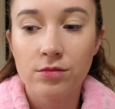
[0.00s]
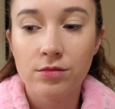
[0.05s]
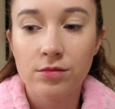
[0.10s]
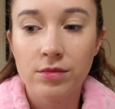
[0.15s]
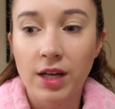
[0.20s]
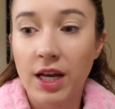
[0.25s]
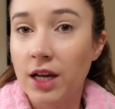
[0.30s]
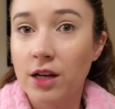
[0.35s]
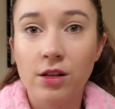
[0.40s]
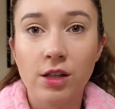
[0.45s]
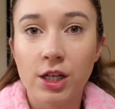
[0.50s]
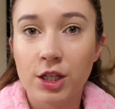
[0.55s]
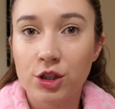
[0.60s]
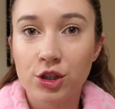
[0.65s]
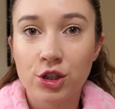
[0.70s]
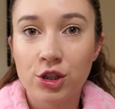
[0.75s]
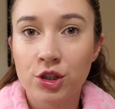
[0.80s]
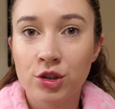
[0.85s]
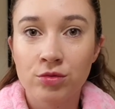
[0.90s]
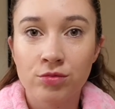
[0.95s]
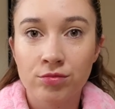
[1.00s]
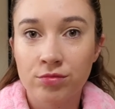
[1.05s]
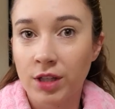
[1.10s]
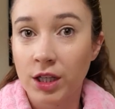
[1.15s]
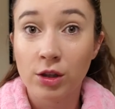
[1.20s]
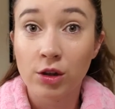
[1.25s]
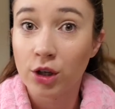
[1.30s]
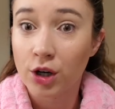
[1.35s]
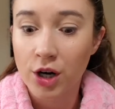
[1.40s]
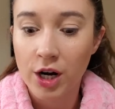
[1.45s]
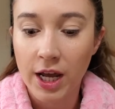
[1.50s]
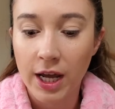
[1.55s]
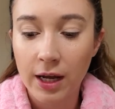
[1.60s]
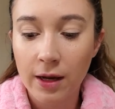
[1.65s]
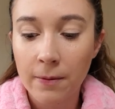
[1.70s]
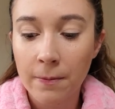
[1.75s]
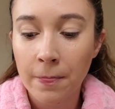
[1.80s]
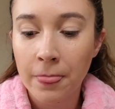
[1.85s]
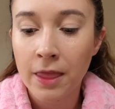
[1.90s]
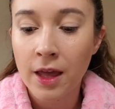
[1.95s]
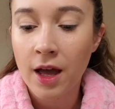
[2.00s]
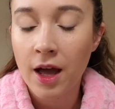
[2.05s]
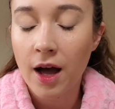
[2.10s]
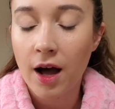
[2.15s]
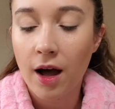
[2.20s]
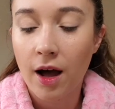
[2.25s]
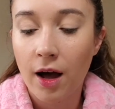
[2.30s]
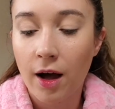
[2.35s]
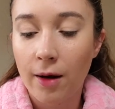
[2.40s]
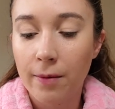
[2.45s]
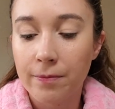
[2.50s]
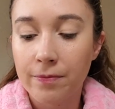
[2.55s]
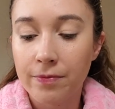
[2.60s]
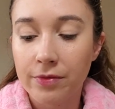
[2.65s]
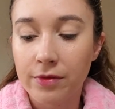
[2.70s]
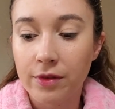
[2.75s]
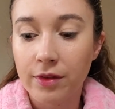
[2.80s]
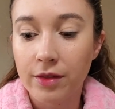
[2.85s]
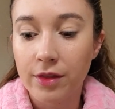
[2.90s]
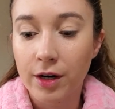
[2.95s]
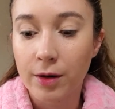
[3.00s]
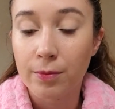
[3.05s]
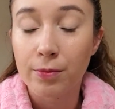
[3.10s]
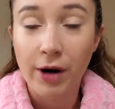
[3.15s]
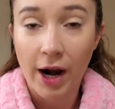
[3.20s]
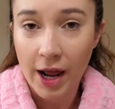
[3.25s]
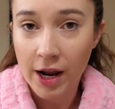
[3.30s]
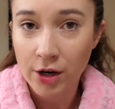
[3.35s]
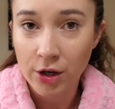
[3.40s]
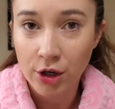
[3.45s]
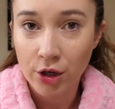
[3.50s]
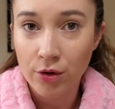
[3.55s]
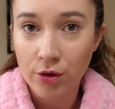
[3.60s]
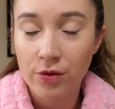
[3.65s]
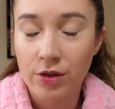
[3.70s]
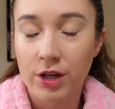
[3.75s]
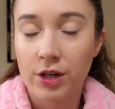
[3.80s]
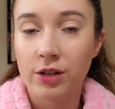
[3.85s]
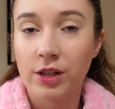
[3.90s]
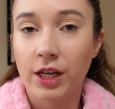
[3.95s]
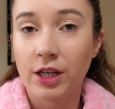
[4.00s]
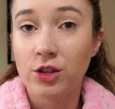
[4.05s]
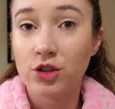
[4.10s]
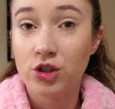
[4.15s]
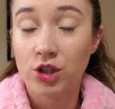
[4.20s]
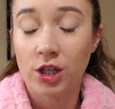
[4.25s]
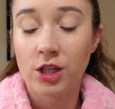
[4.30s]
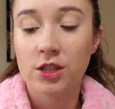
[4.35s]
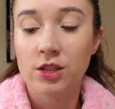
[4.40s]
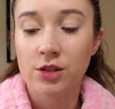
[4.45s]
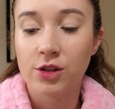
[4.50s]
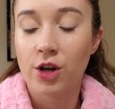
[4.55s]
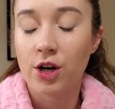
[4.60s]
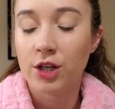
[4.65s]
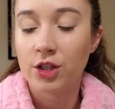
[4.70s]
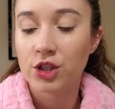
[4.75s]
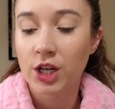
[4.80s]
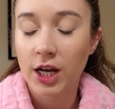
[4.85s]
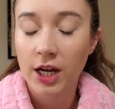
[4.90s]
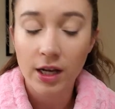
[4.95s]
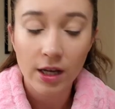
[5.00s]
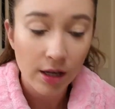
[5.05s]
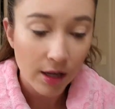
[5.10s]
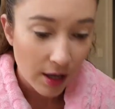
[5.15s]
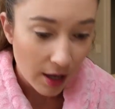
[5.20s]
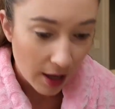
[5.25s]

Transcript: English like learning. They're brand new, they're like just launching,